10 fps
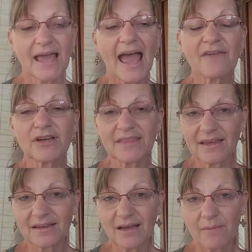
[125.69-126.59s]

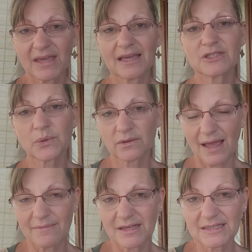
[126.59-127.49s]
everything coming into
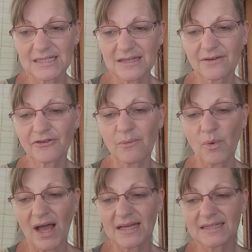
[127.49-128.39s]
alignment from
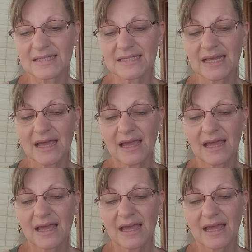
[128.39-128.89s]
what